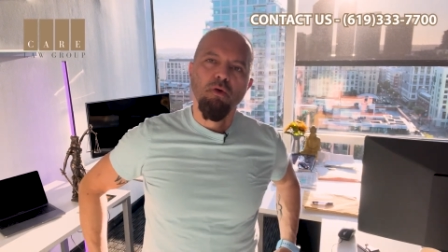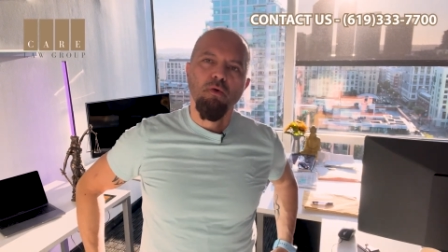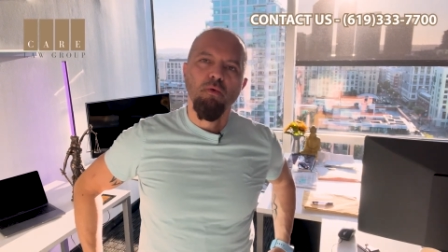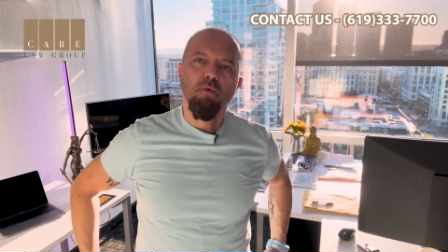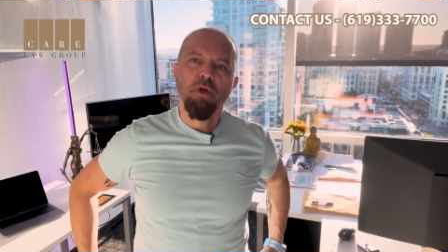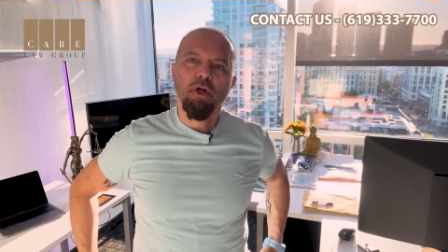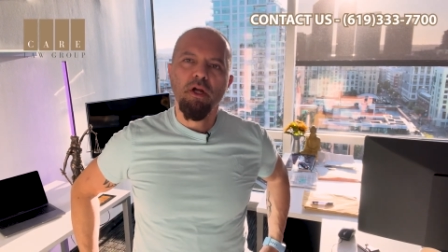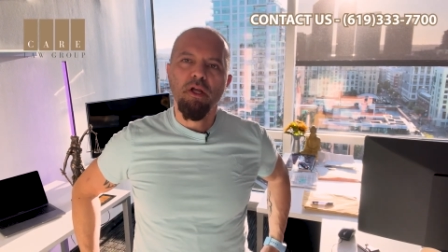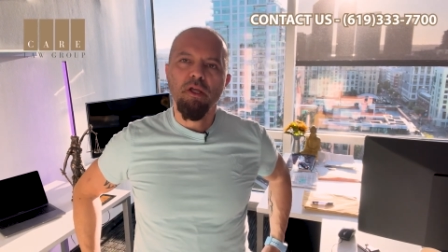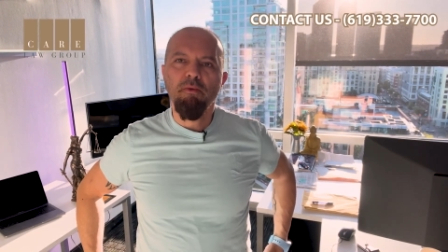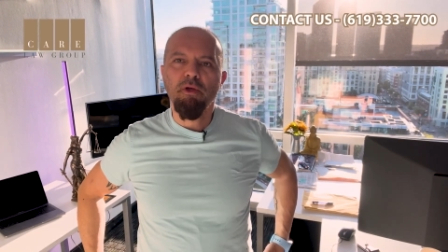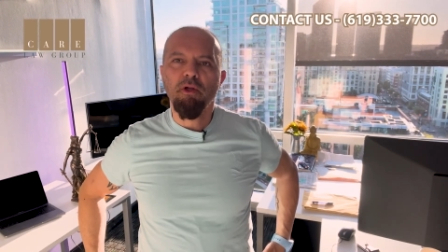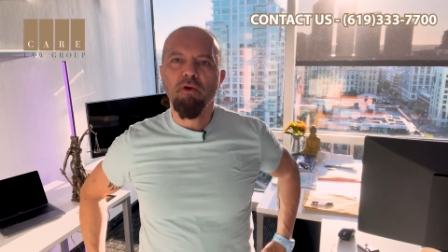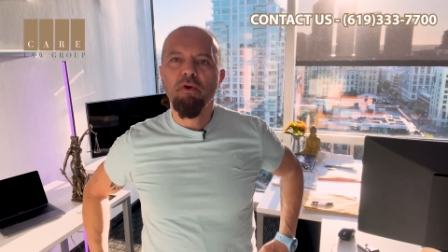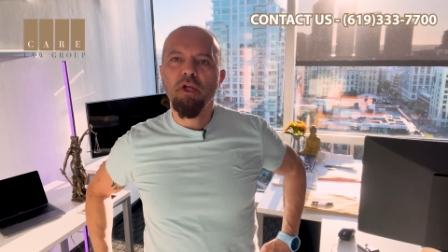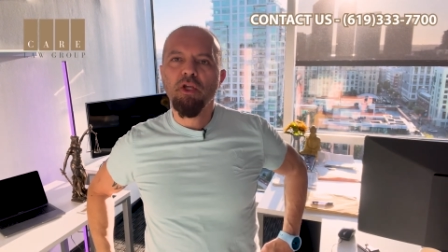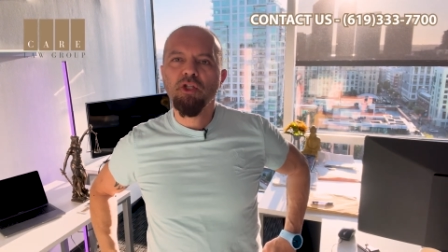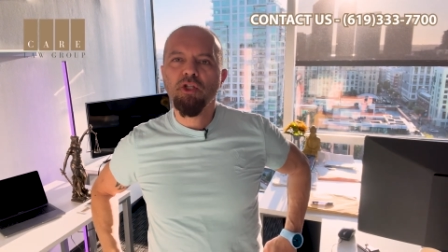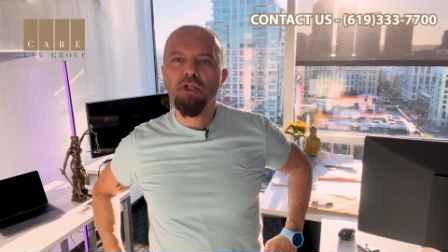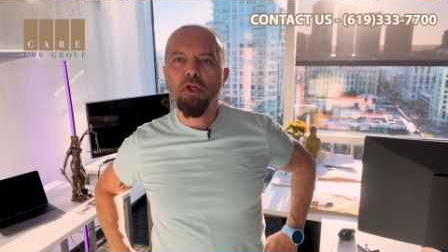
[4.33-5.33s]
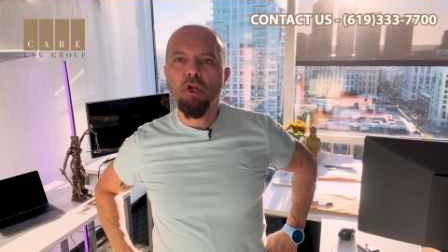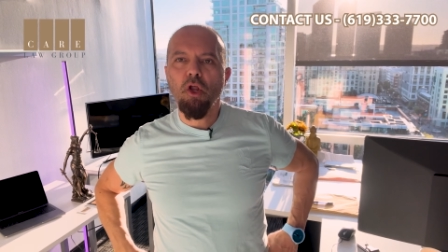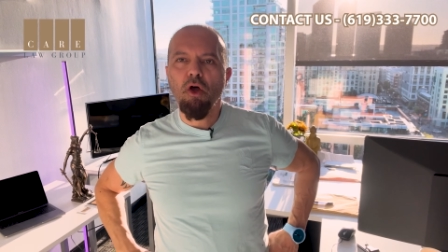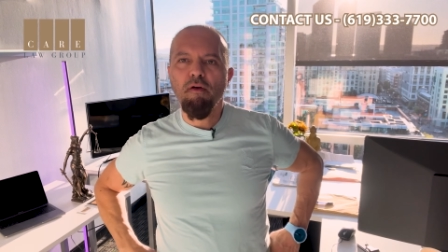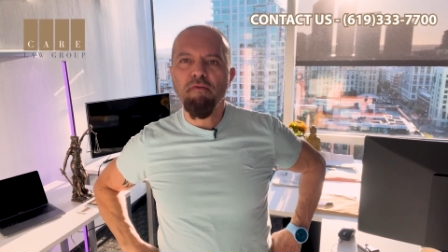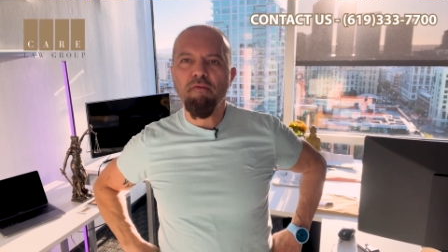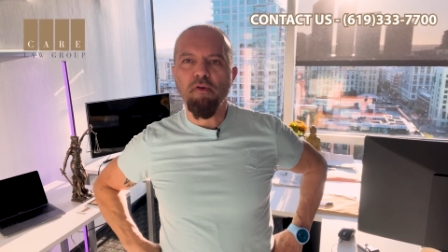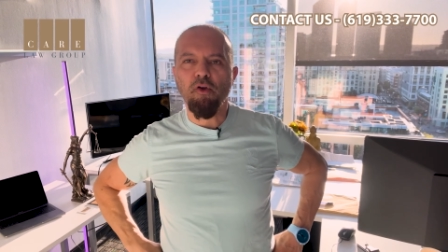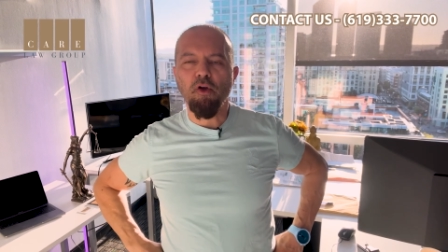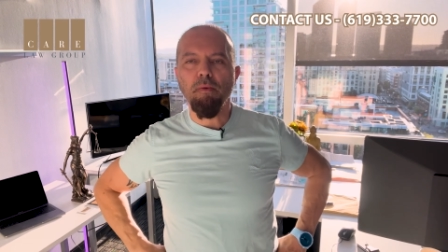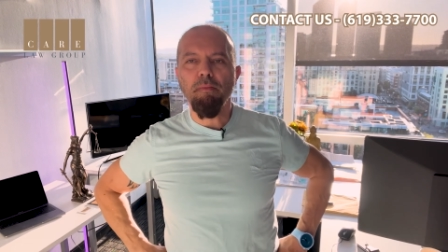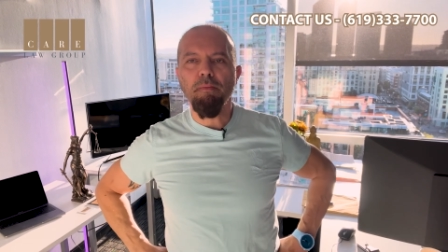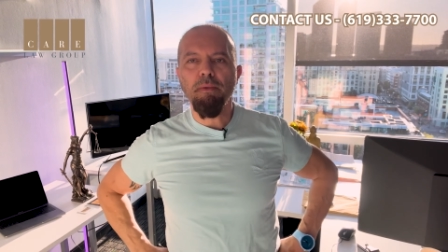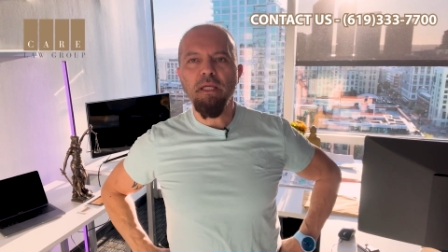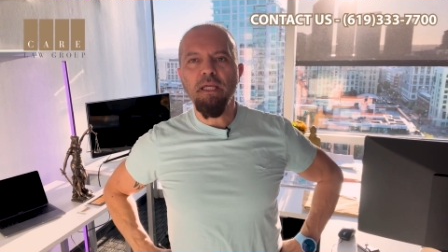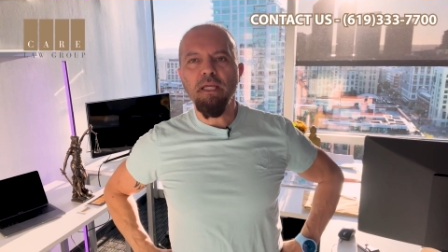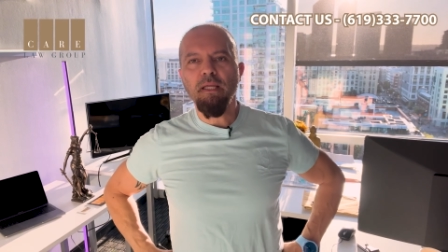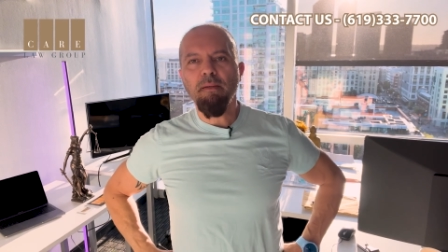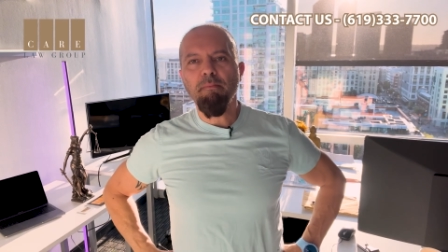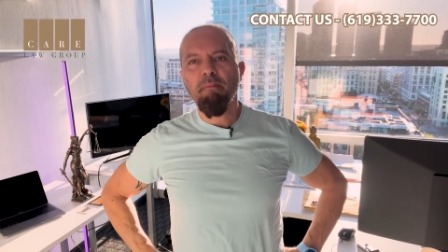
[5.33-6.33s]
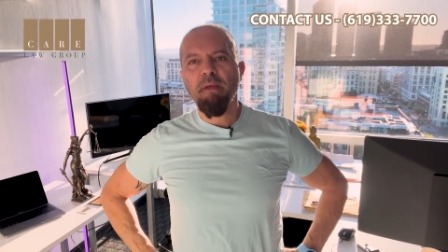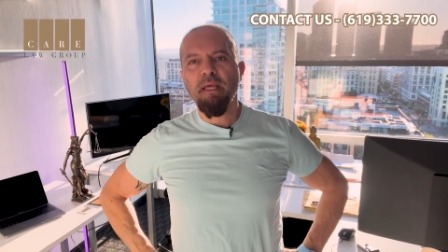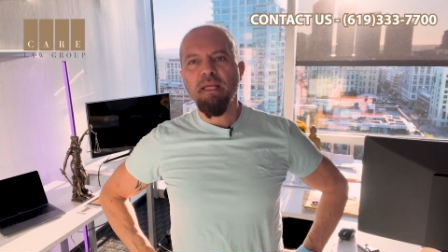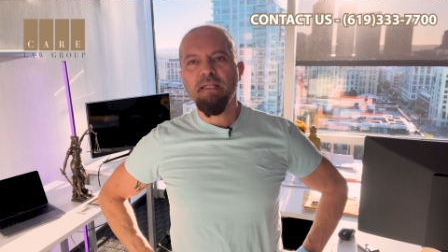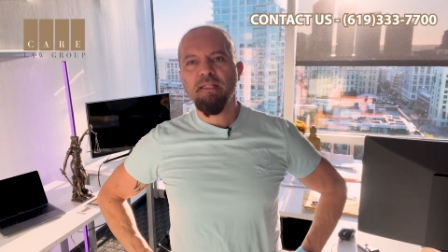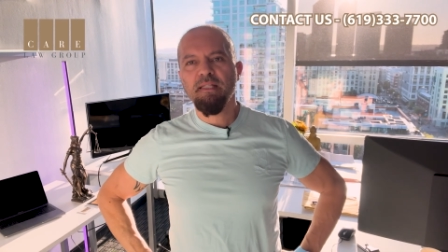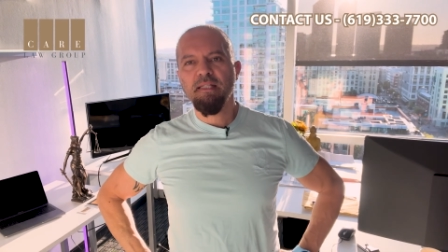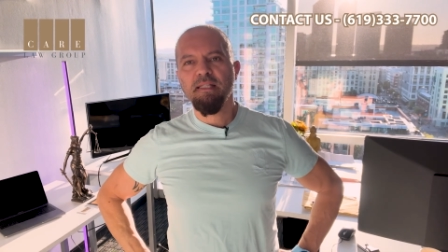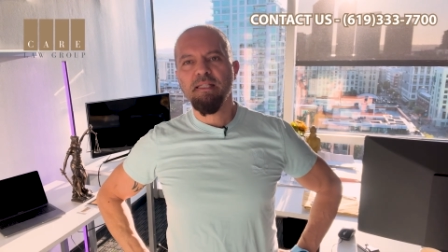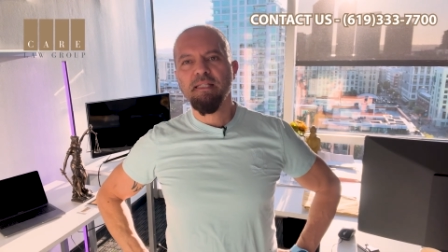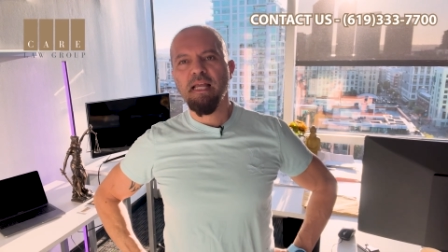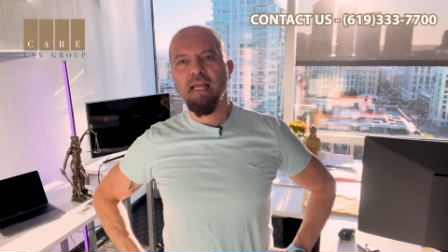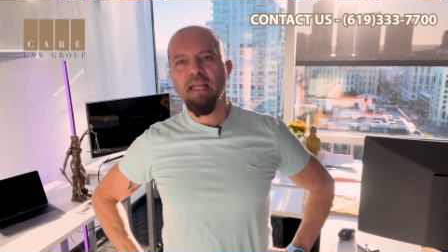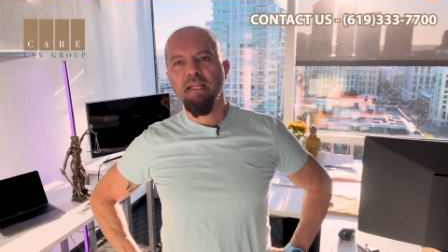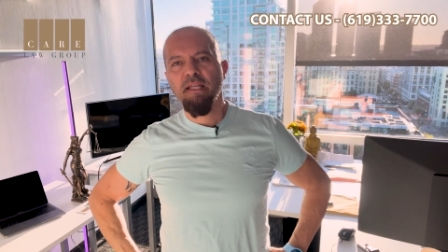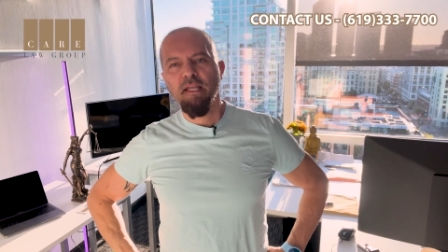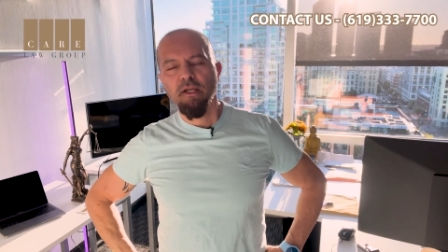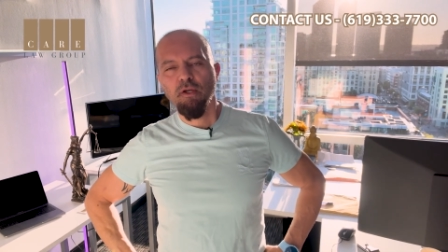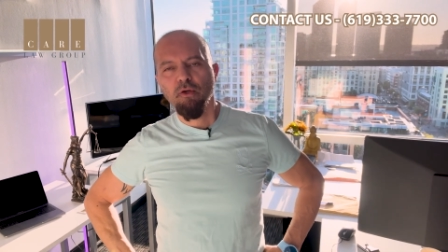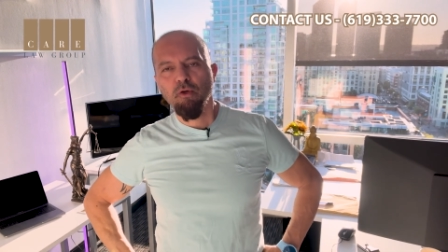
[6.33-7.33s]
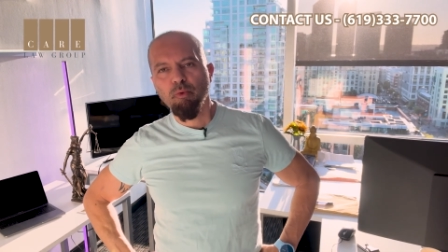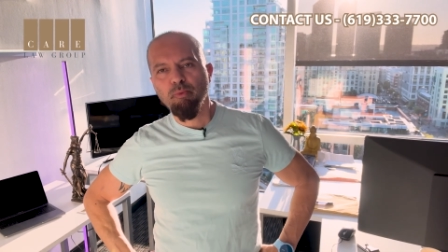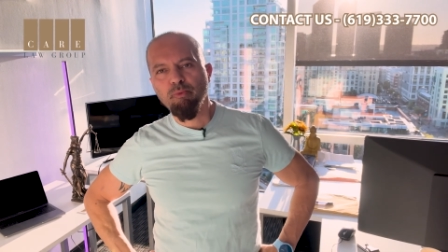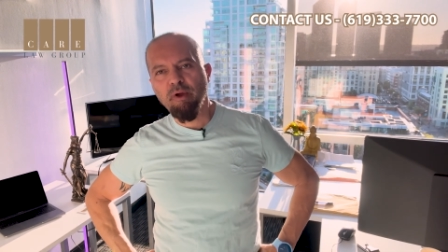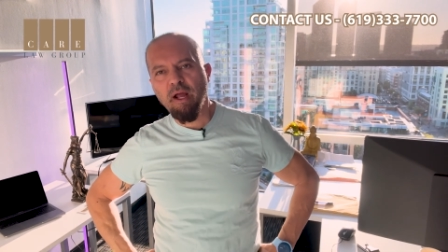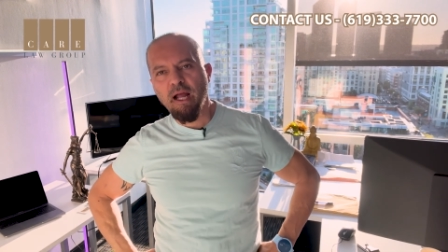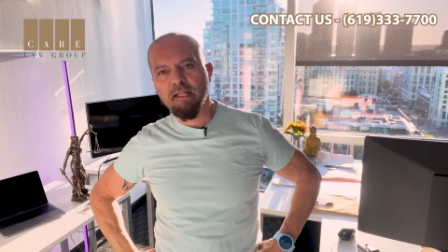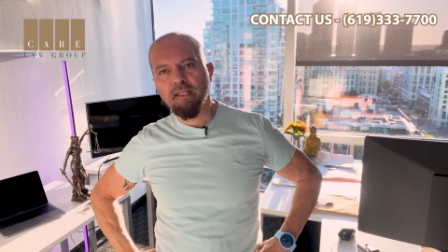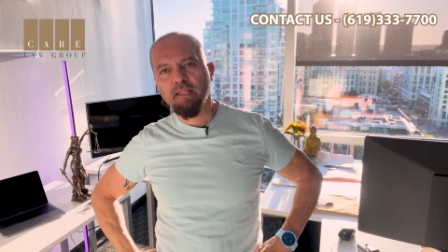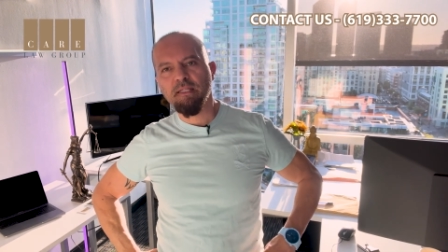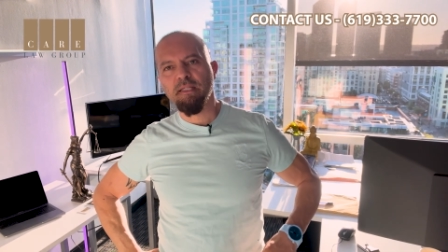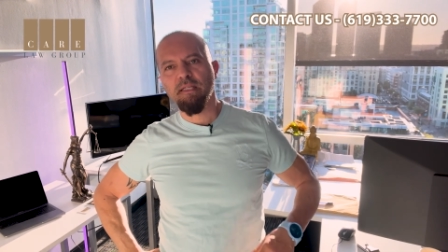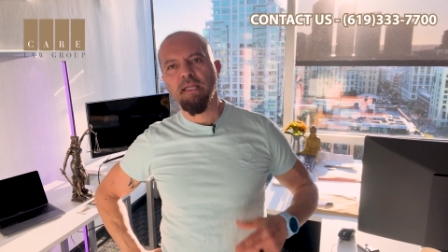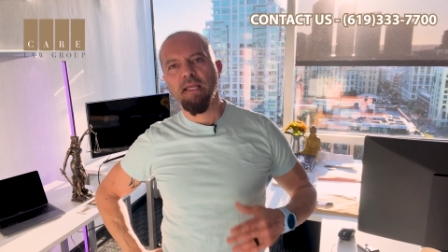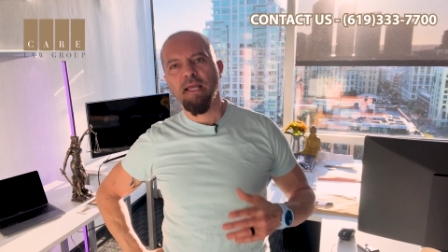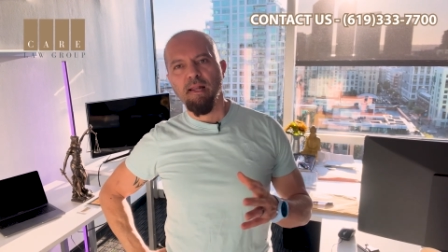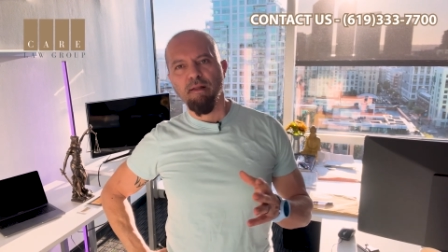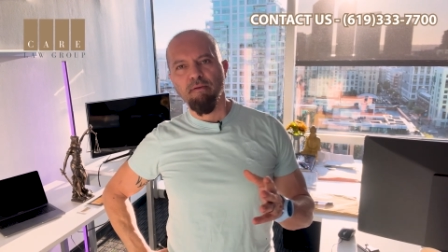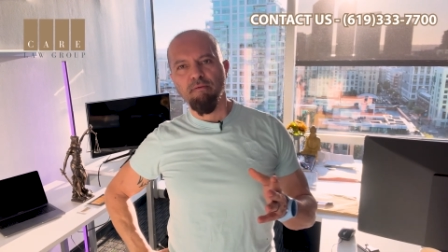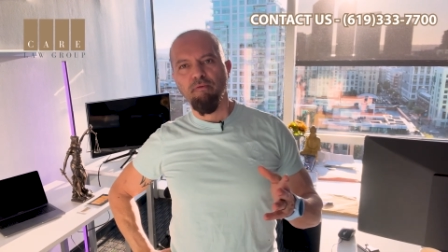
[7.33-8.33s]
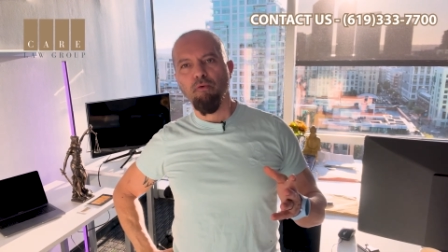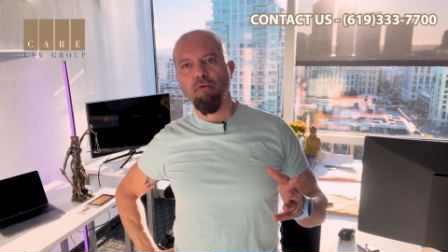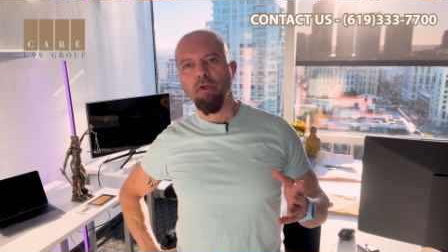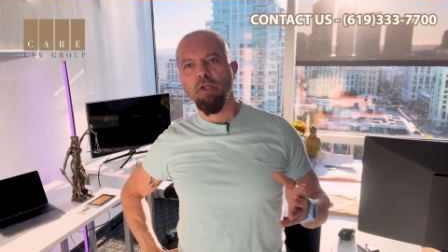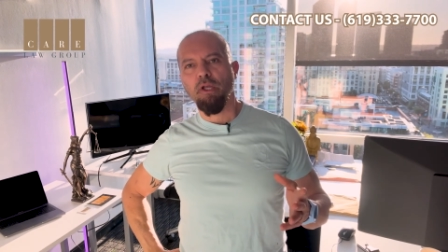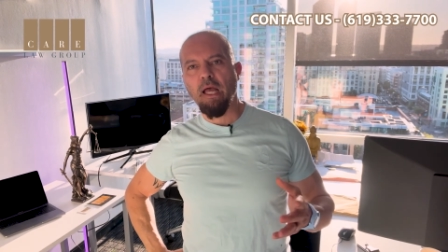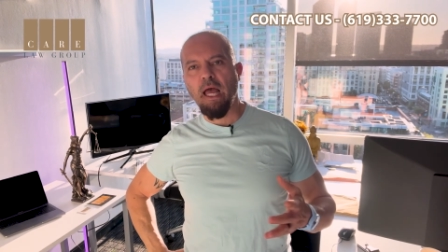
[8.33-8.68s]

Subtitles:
We're an immigration law firm based in San Diego, practicing California